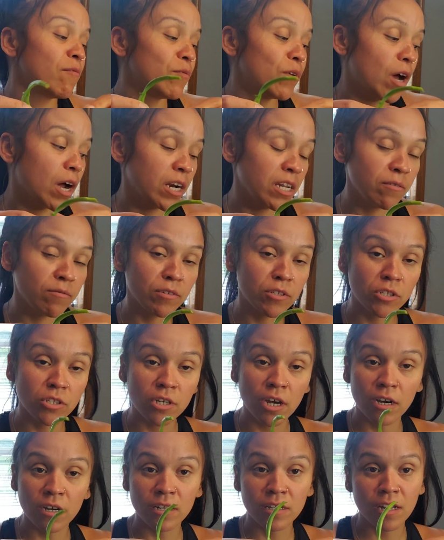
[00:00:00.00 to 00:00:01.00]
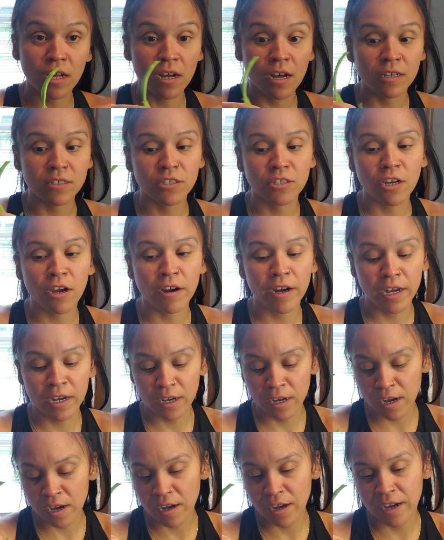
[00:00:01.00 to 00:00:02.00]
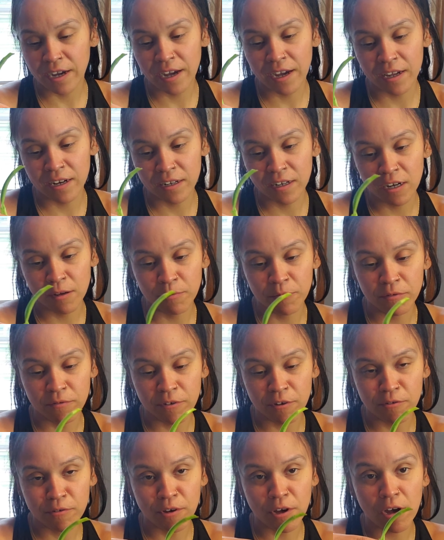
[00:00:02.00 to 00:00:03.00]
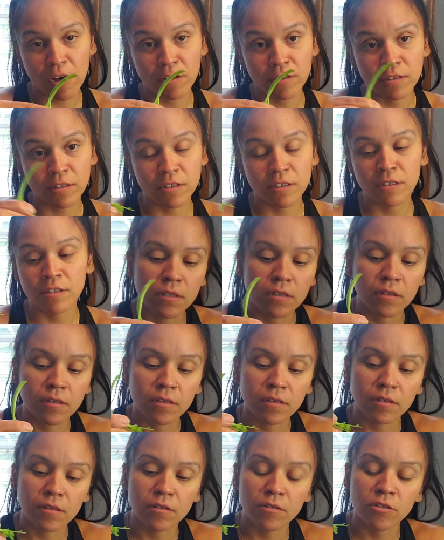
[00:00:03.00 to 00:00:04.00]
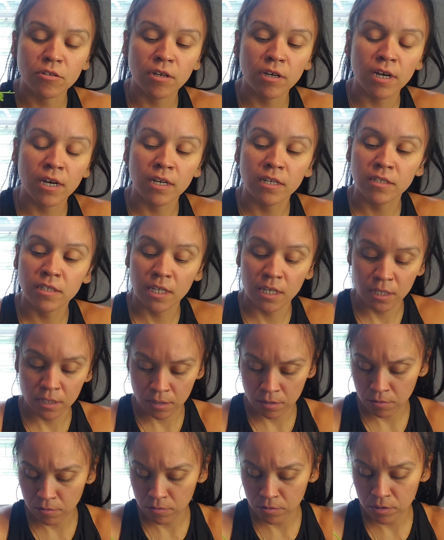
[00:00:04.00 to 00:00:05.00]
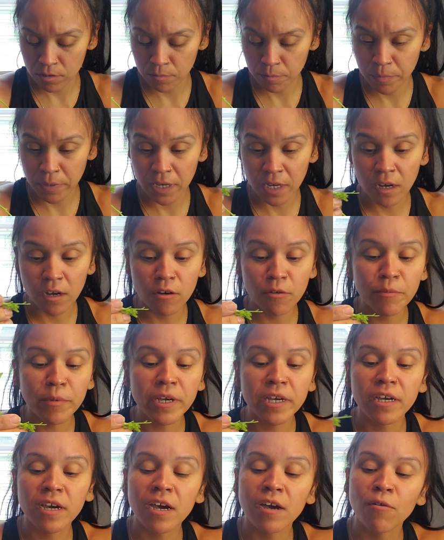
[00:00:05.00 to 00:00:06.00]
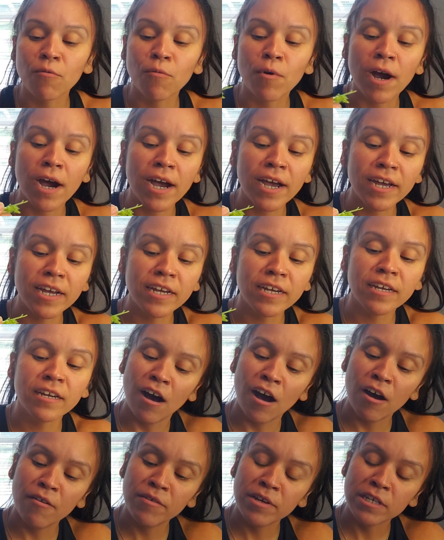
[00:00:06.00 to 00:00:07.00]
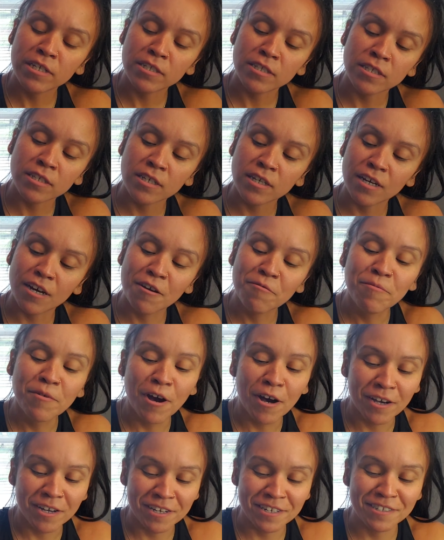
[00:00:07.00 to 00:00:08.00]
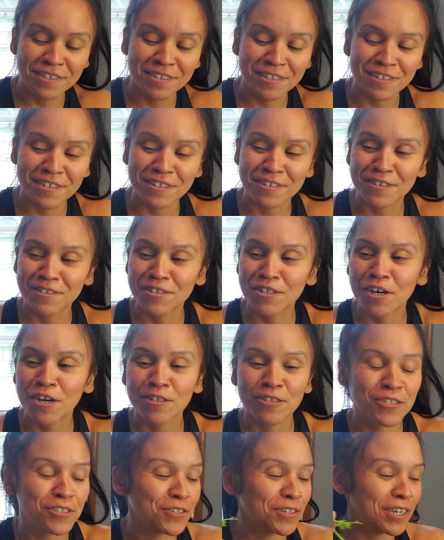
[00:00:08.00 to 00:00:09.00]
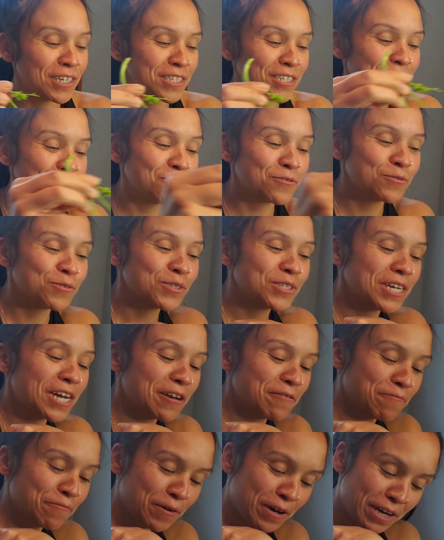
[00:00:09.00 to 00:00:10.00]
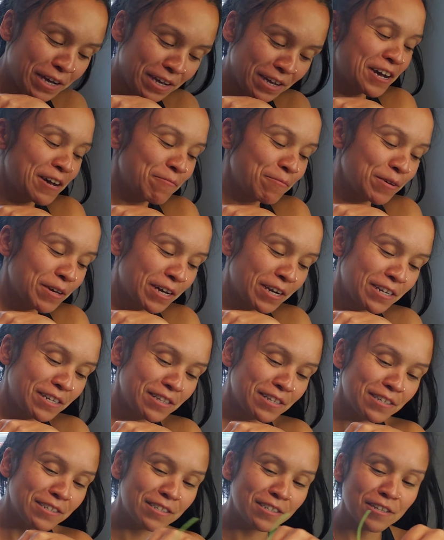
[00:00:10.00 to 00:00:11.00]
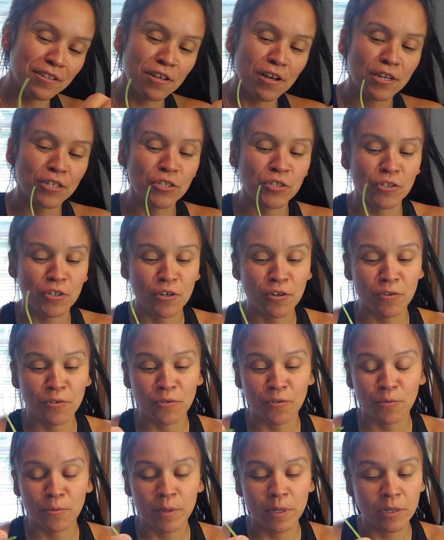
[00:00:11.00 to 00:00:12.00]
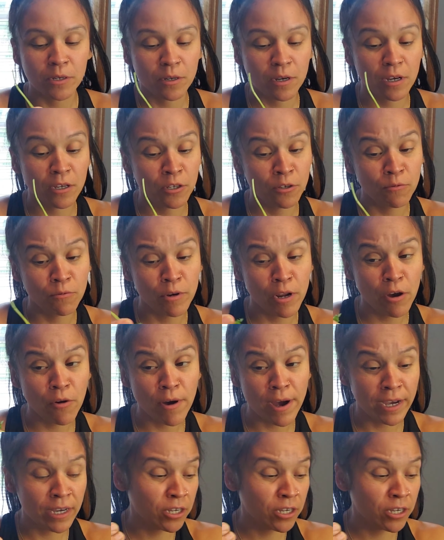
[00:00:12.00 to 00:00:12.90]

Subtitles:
not even started that. Sorry, I had a couple phone calls, so I had to take those. But oh my god, why? Obviously, I'm not gonna sit here and talk to you guys the whole time why I'm cutting this cilantro, but you know I